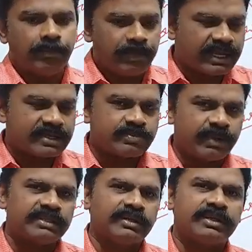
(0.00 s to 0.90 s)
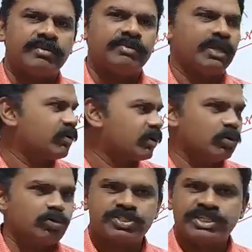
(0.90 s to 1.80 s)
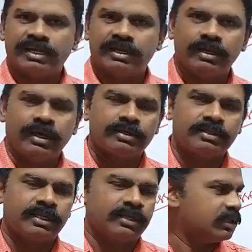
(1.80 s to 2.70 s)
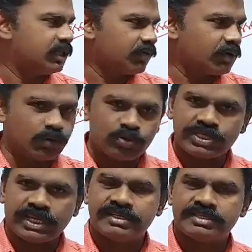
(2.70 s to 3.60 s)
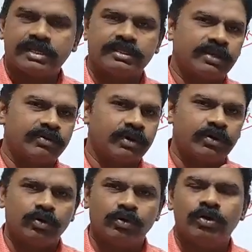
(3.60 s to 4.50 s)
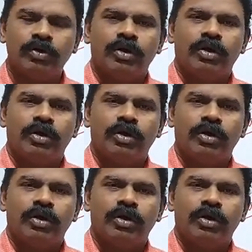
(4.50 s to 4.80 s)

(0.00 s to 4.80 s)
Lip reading: Because by that time there were no cell, or there were no cells, or there were no